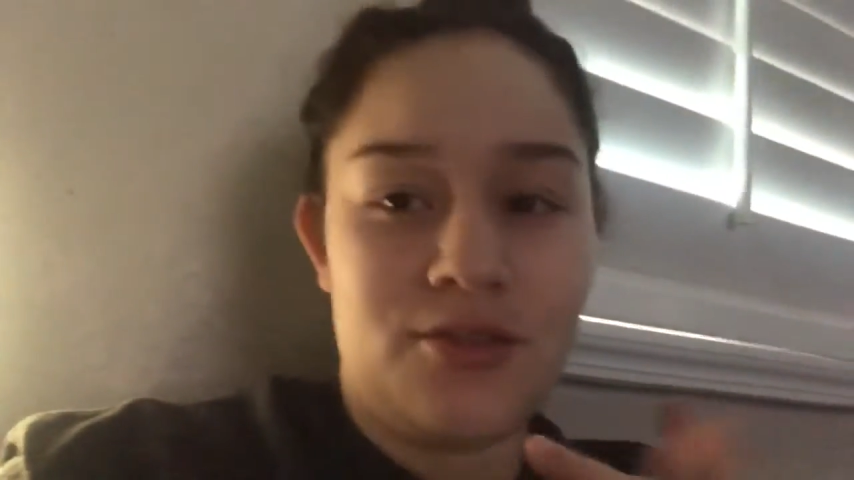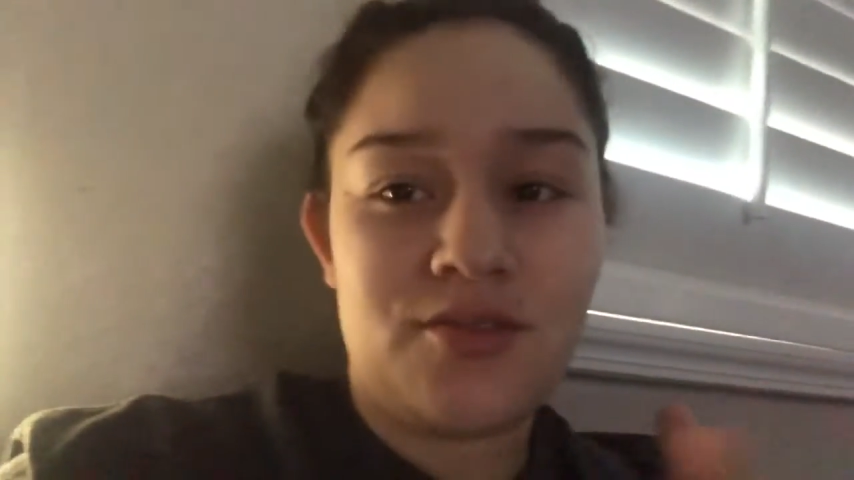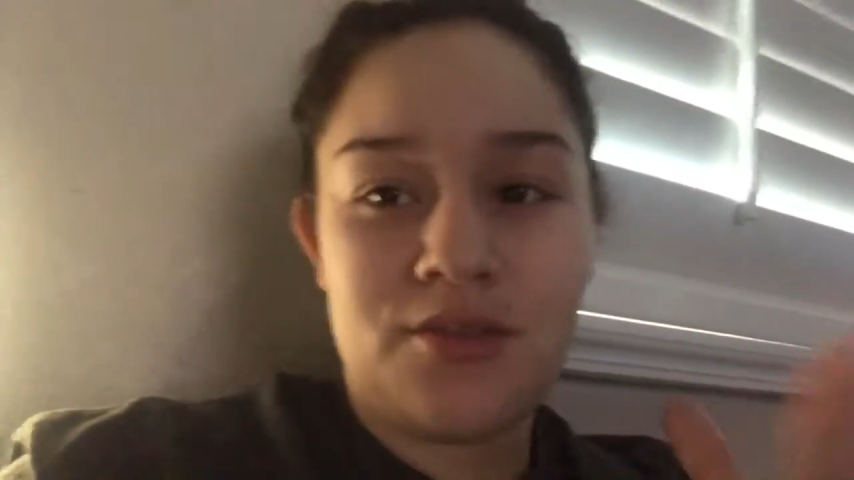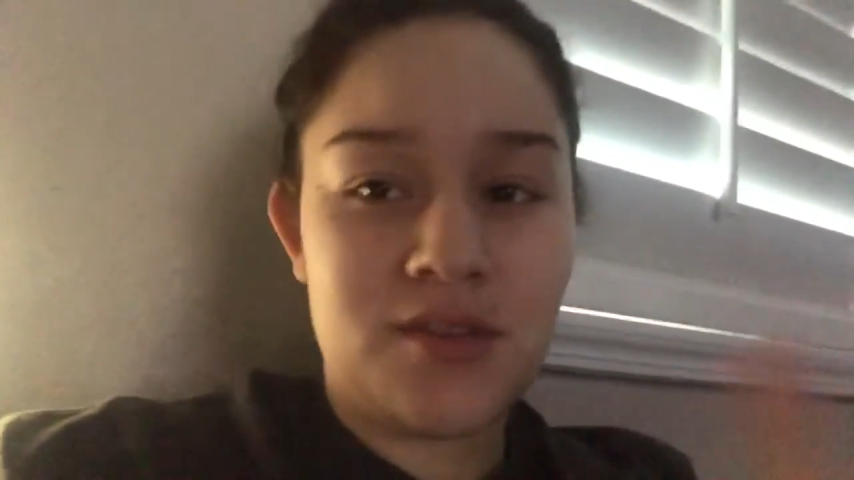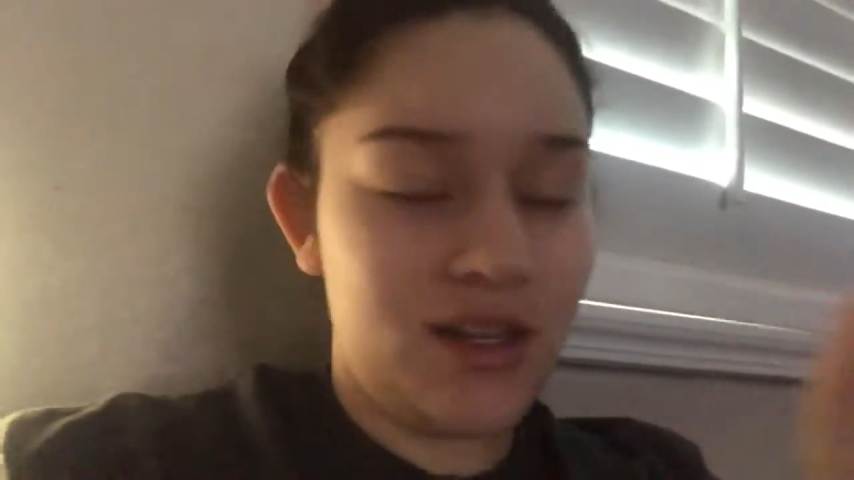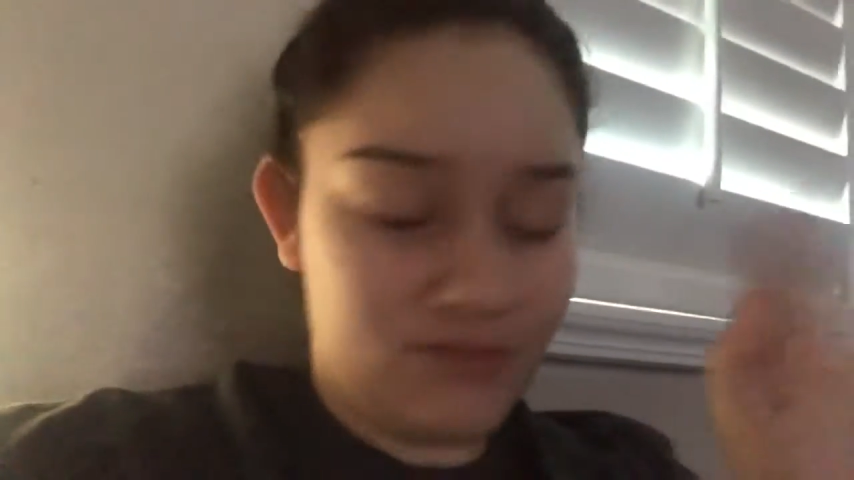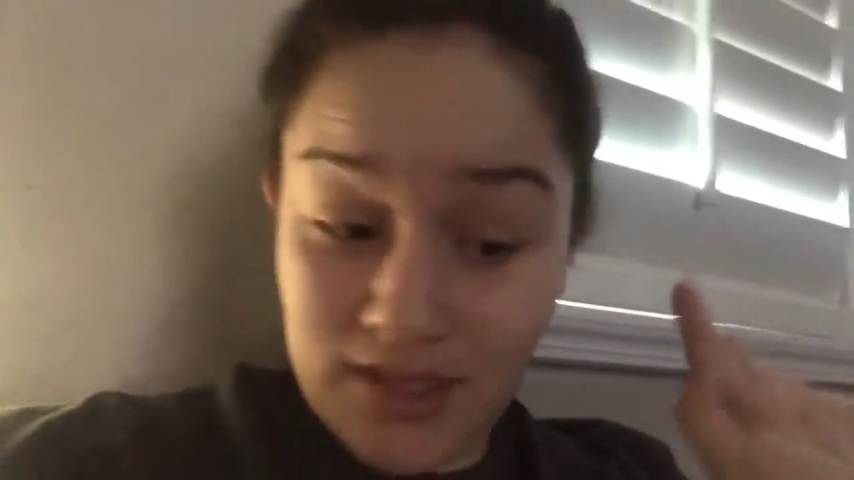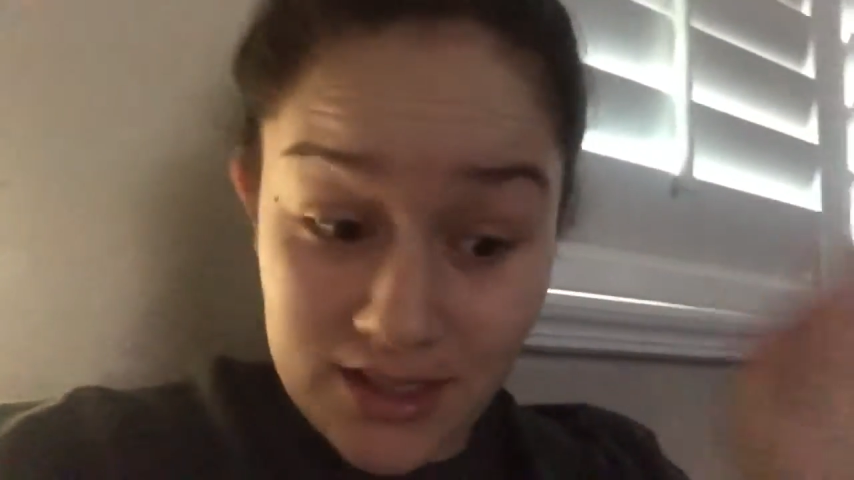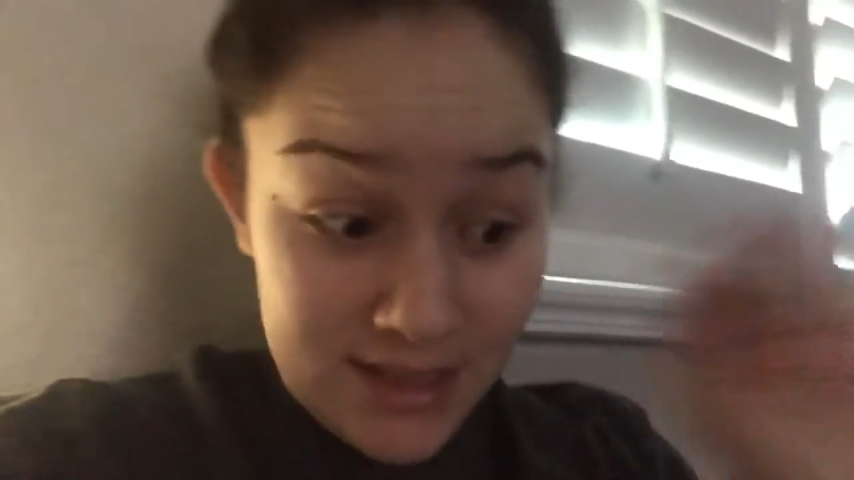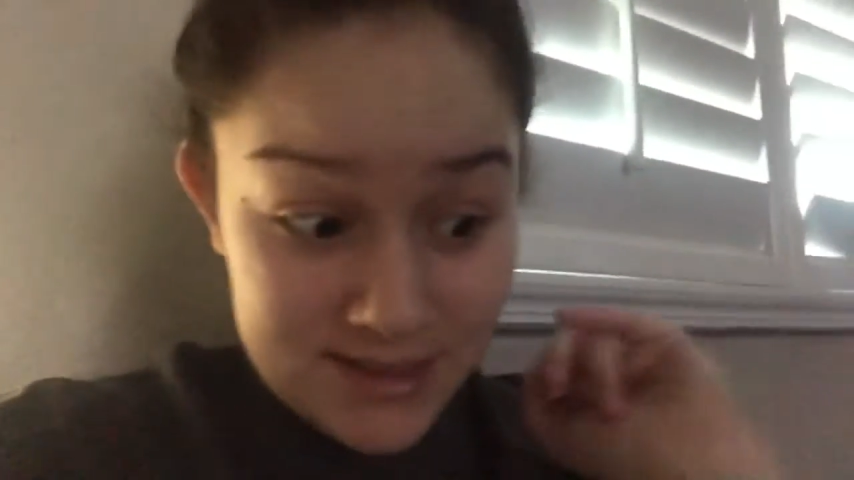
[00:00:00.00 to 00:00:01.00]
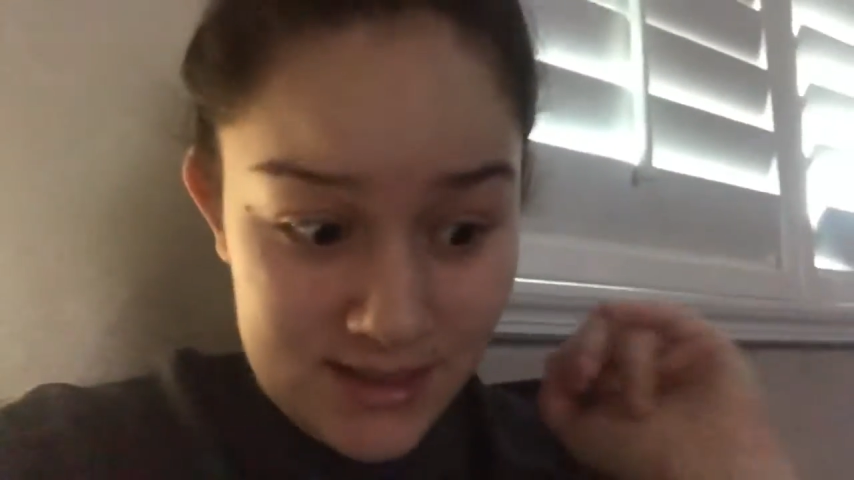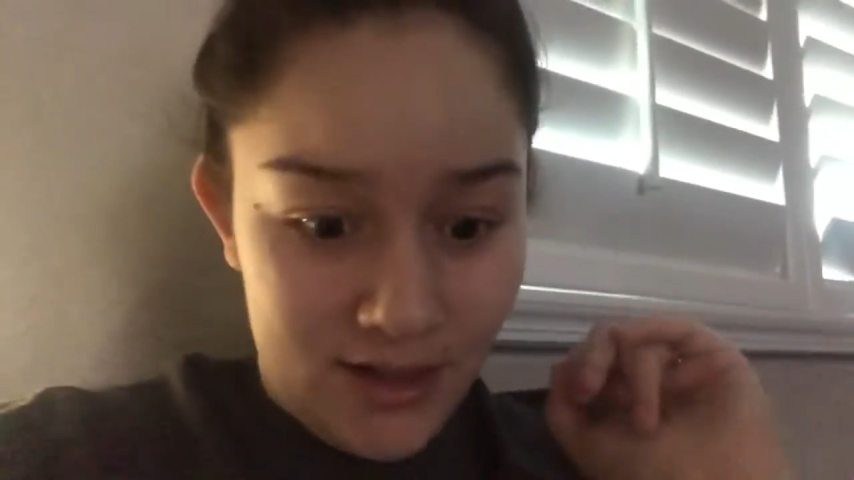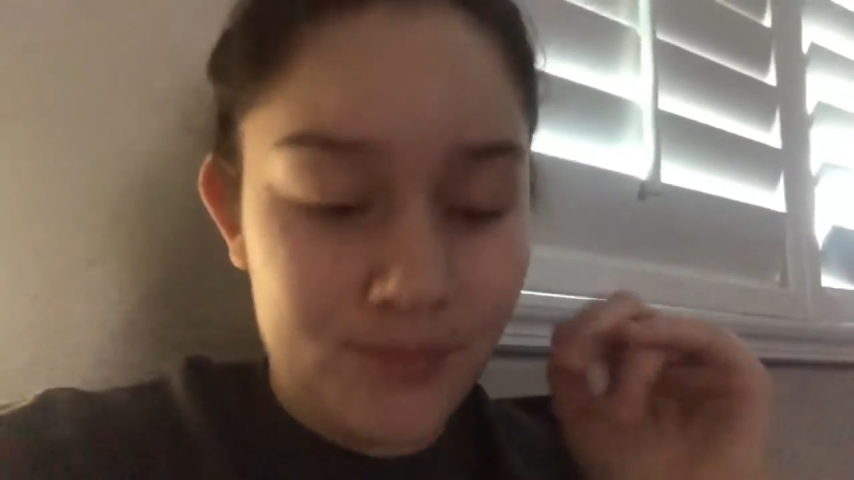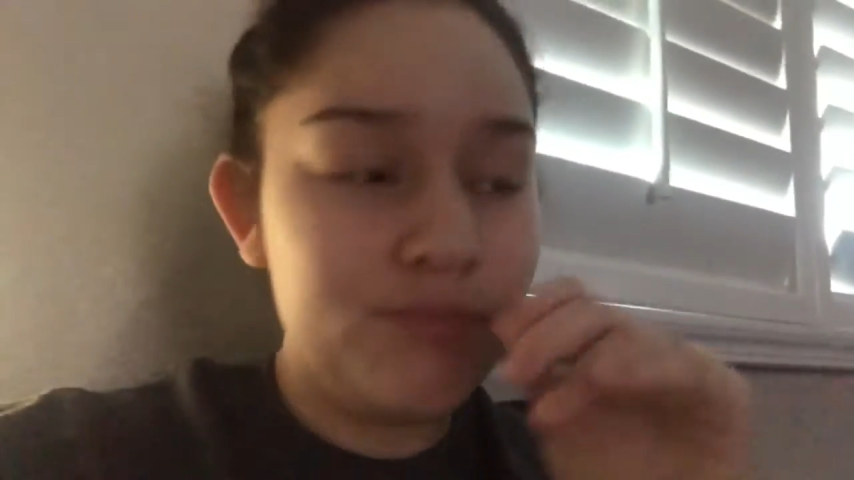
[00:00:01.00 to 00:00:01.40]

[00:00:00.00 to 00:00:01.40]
so I was like, that's not.